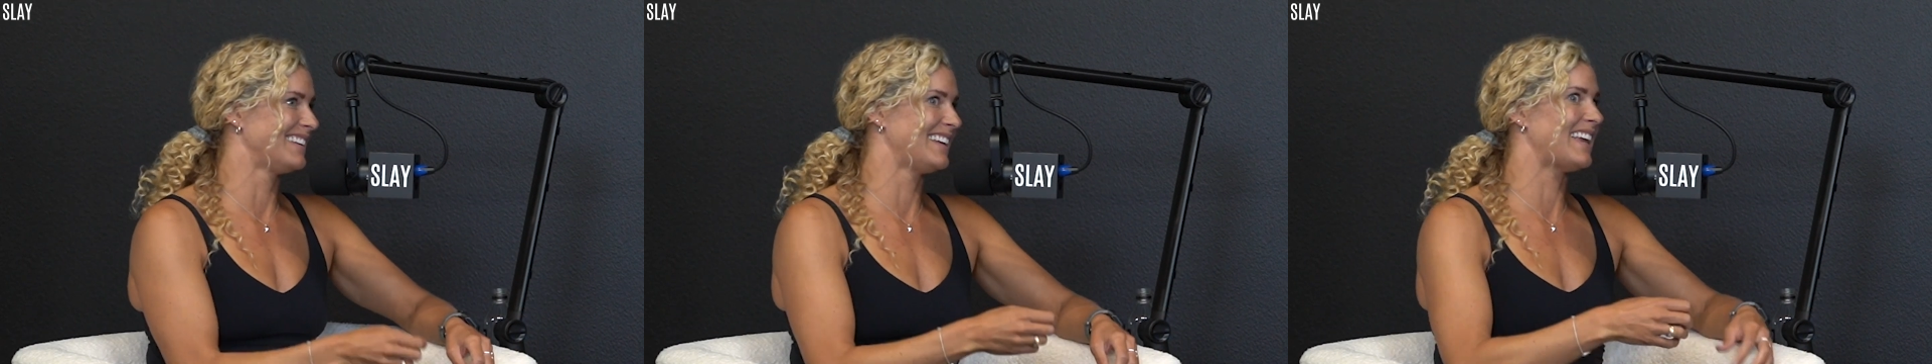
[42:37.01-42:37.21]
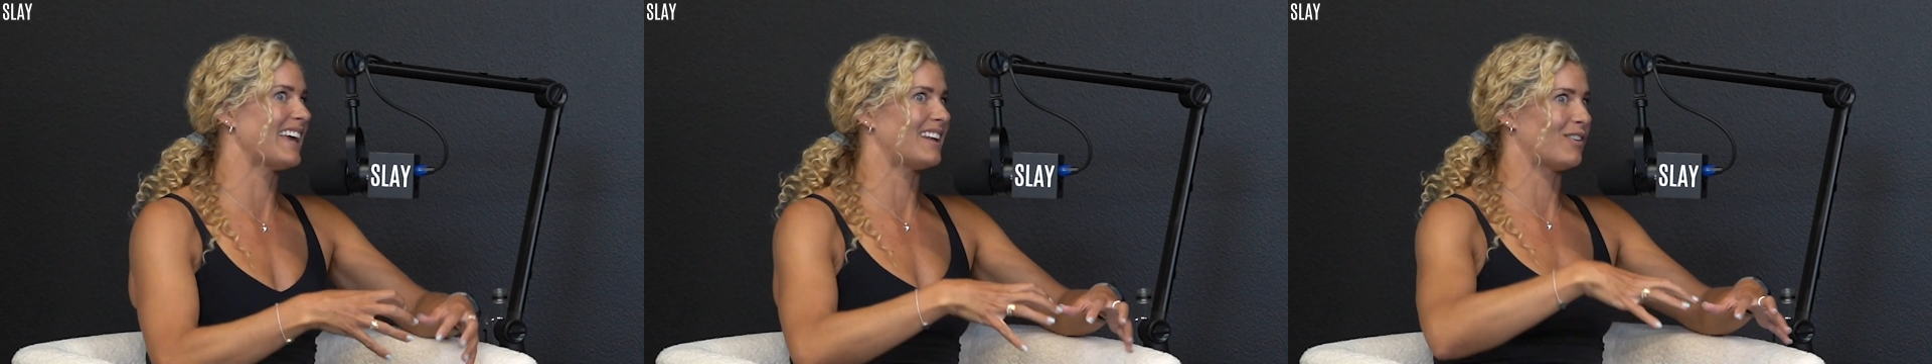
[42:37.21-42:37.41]

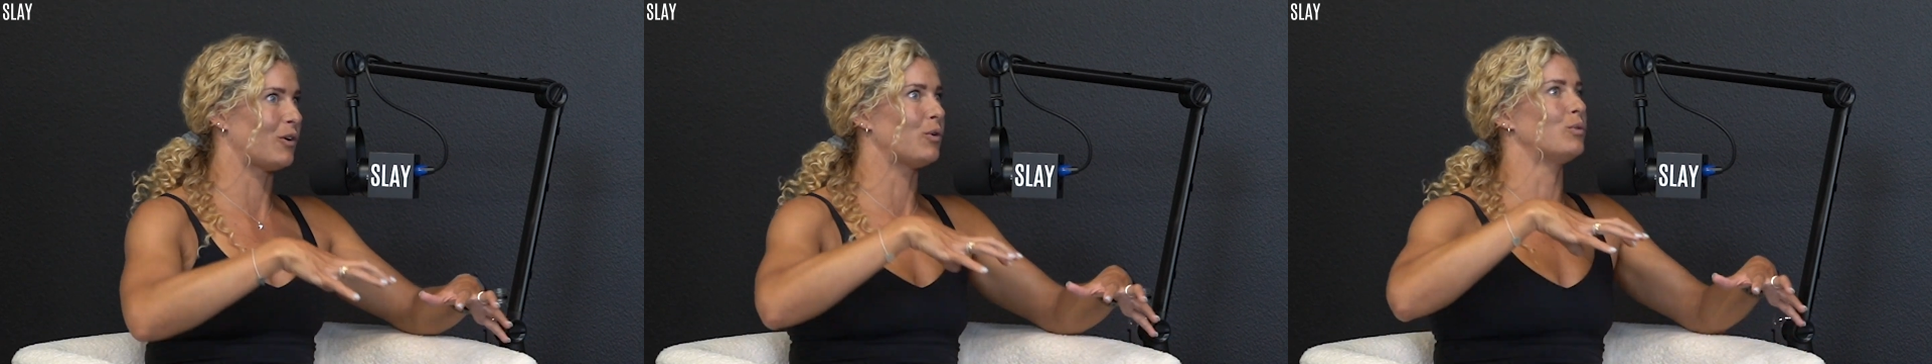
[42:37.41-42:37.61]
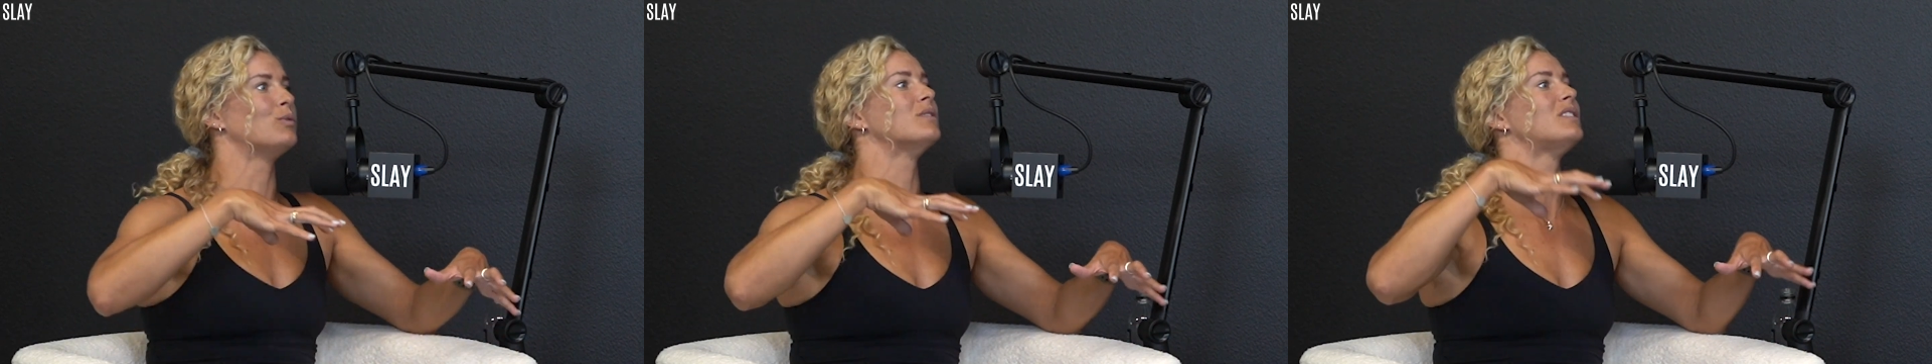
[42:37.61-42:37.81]
get a
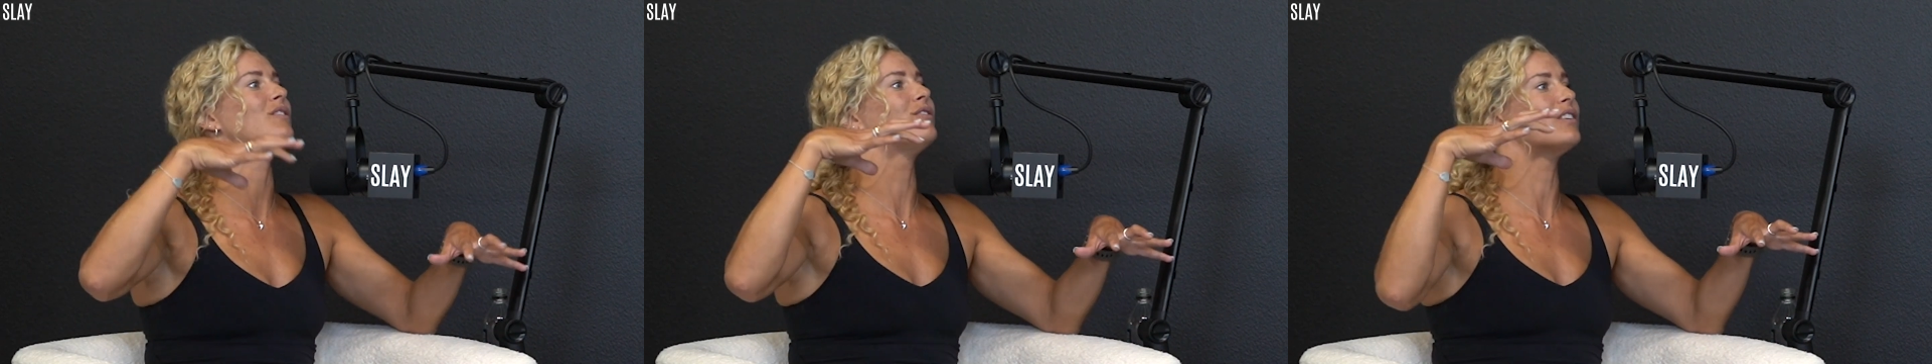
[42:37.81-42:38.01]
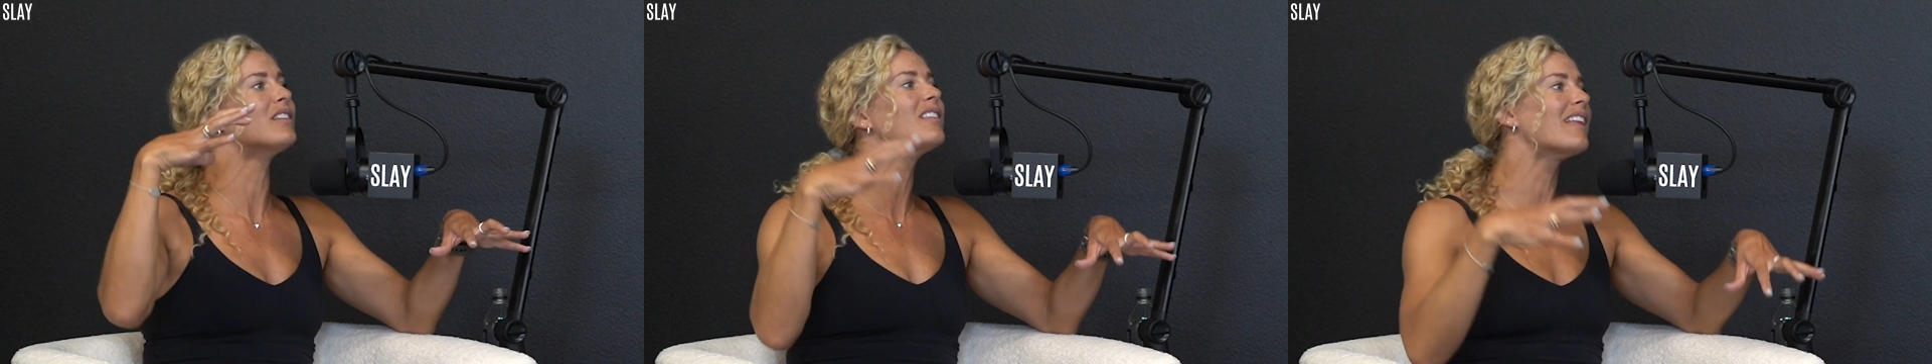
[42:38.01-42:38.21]
whole
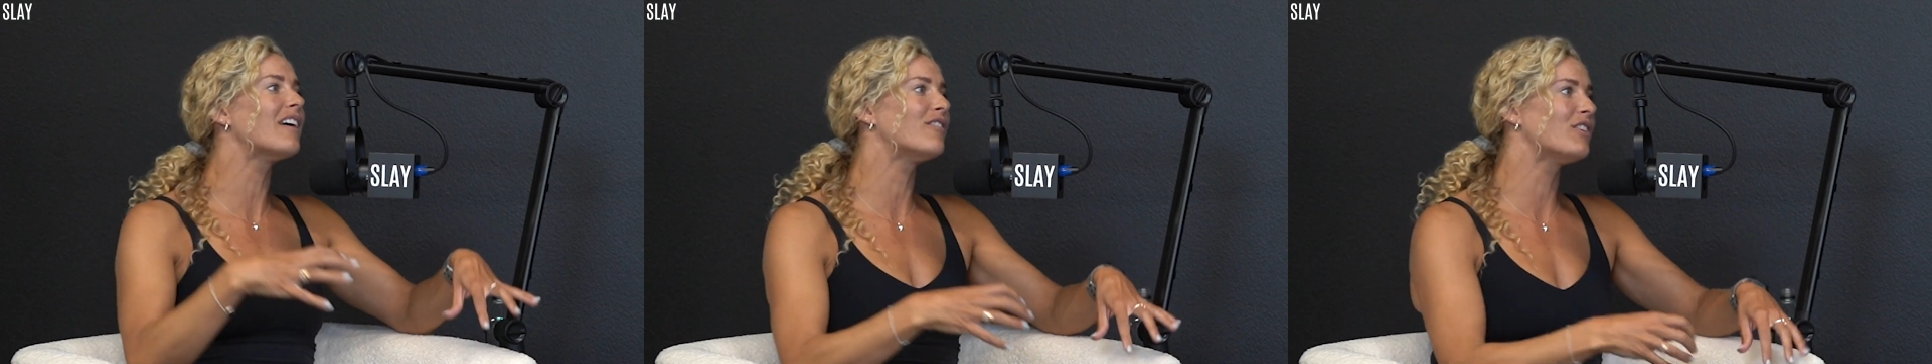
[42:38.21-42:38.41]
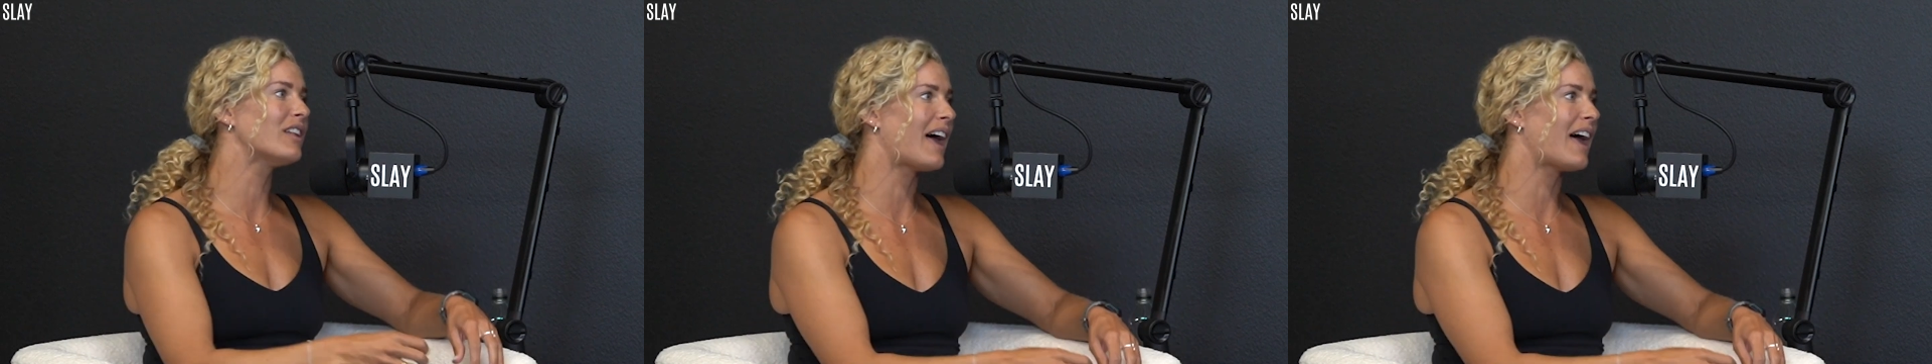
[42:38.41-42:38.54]
different level